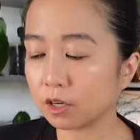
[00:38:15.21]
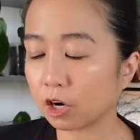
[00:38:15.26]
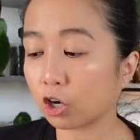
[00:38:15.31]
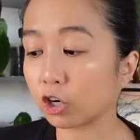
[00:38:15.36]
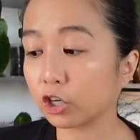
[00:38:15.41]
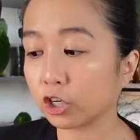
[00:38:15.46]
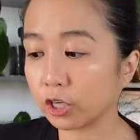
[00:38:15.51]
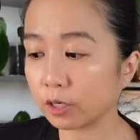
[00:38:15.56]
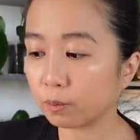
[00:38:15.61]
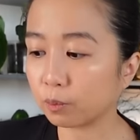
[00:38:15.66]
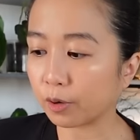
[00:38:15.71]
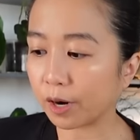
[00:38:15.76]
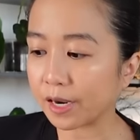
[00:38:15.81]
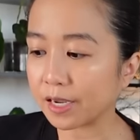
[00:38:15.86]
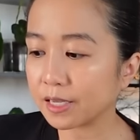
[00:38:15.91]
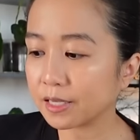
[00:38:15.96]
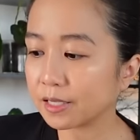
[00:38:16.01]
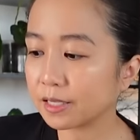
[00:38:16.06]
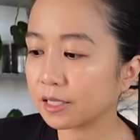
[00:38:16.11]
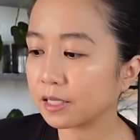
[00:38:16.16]
are a good
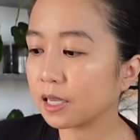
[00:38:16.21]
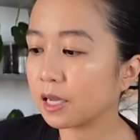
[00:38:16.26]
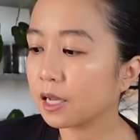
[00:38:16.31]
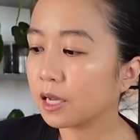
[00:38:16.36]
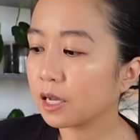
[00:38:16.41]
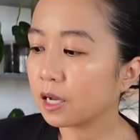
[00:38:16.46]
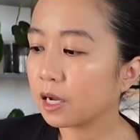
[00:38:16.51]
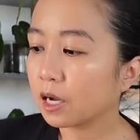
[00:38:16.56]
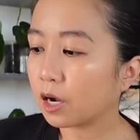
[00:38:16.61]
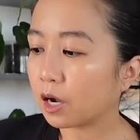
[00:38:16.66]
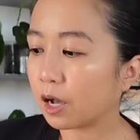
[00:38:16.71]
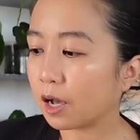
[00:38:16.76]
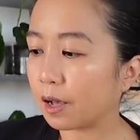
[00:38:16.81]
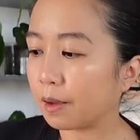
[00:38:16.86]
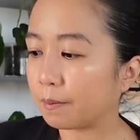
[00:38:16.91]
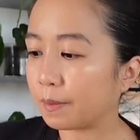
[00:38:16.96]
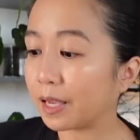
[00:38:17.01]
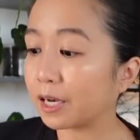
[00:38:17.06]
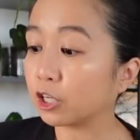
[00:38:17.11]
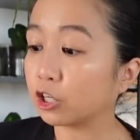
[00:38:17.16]
price
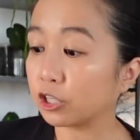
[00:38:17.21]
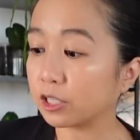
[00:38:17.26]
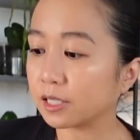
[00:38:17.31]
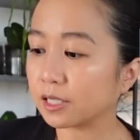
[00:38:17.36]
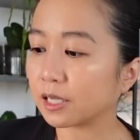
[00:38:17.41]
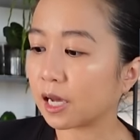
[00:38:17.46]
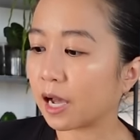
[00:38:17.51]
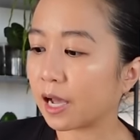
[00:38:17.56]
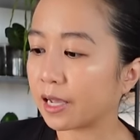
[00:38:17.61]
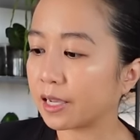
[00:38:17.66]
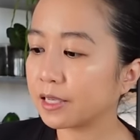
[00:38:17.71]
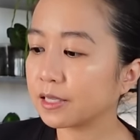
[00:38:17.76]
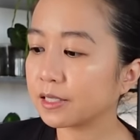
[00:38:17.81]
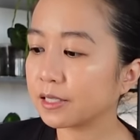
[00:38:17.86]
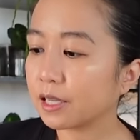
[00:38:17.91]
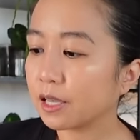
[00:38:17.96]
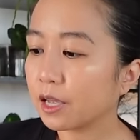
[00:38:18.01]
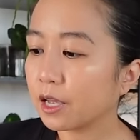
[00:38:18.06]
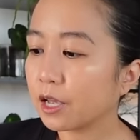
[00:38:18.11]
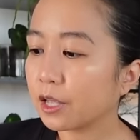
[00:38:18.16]
um, and a good size.